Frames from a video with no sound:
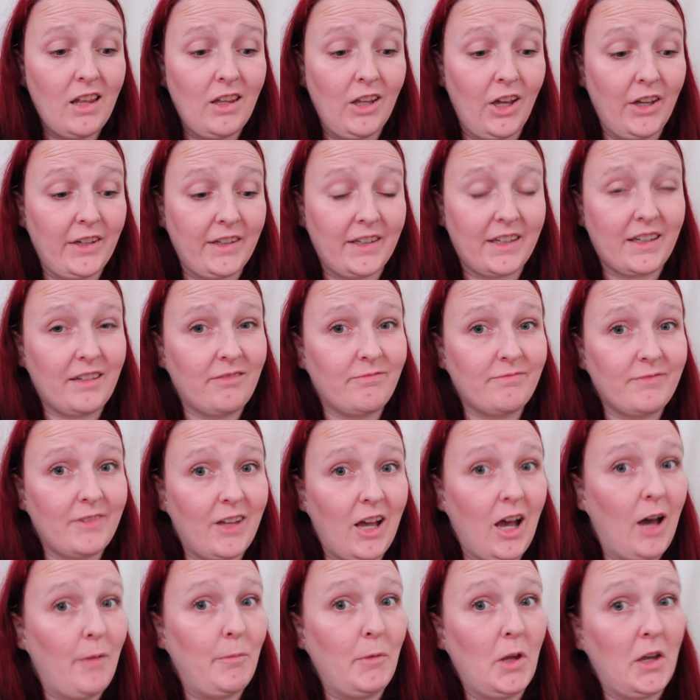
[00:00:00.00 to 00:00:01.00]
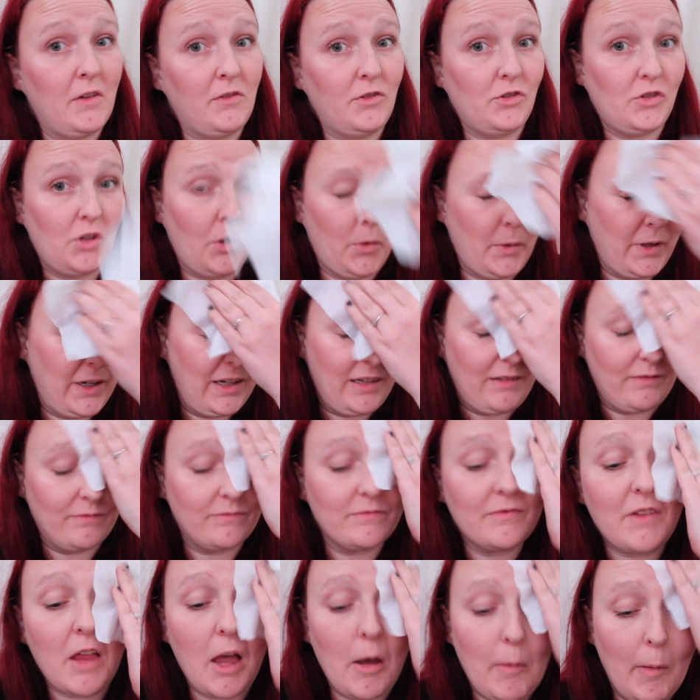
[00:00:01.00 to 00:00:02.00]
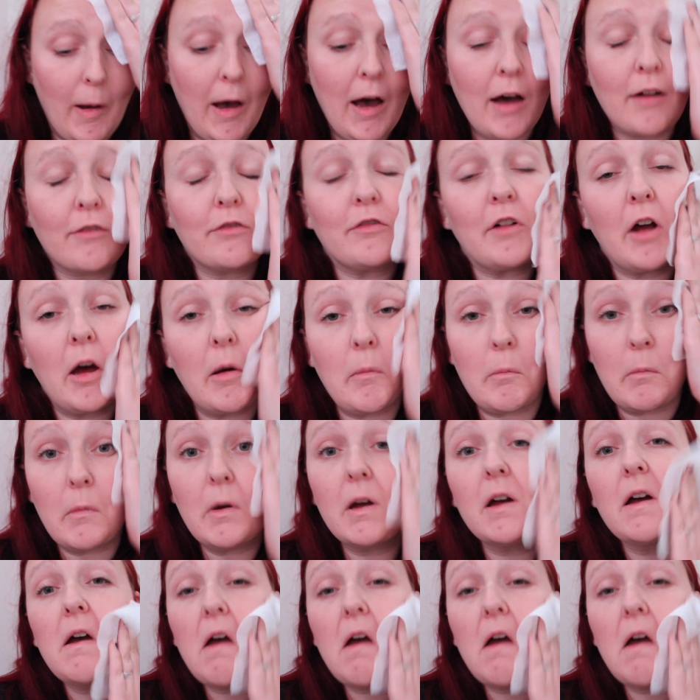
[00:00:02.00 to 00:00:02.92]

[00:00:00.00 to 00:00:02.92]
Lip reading: Like, I'm not even joking. Apart from